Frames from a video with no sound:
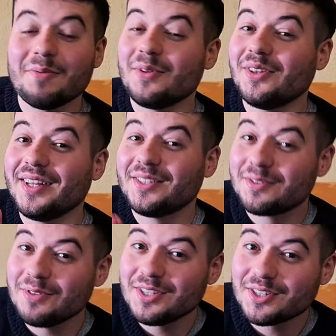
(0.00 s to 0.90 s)
with the latest
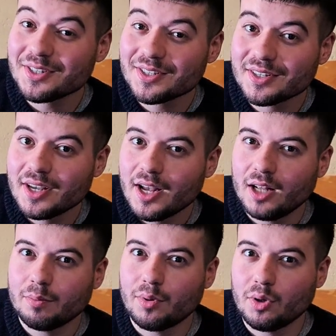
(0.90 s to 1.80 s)
features
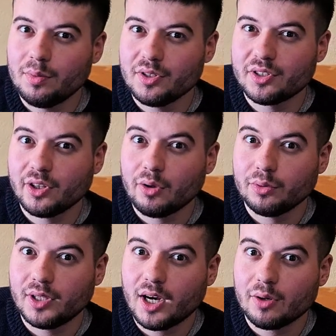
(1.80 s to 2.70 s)
and probably
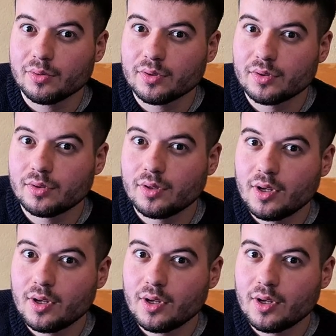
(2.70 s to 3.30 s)
slowdowns.